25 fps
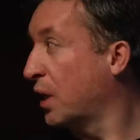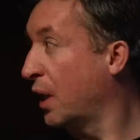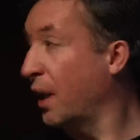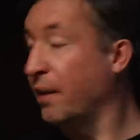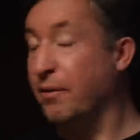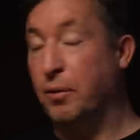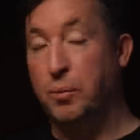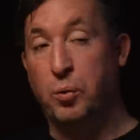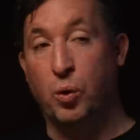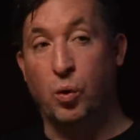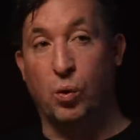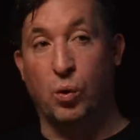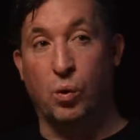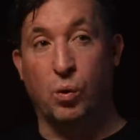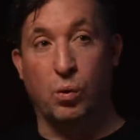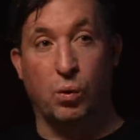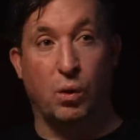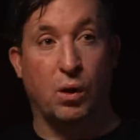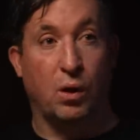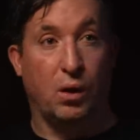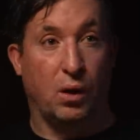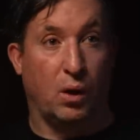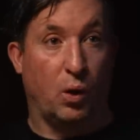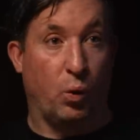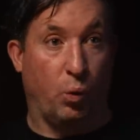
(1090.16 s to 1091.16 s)
the Liverpool
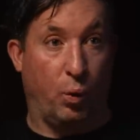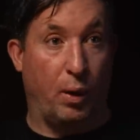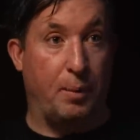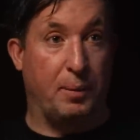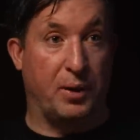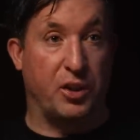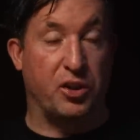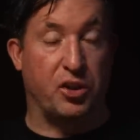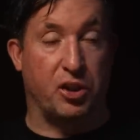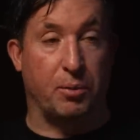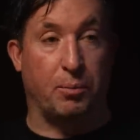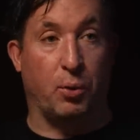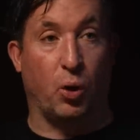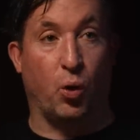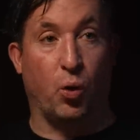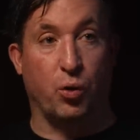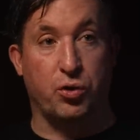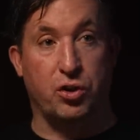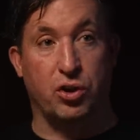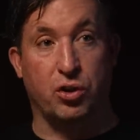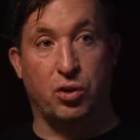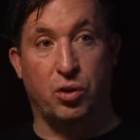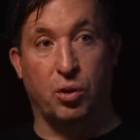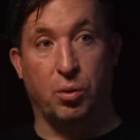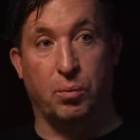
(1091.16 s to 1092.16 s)
Women's
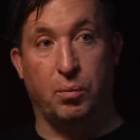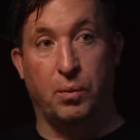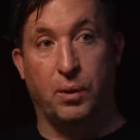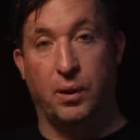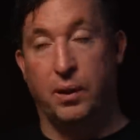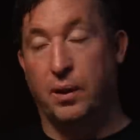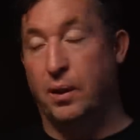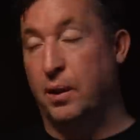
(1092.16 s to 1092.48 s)
Supporter Club.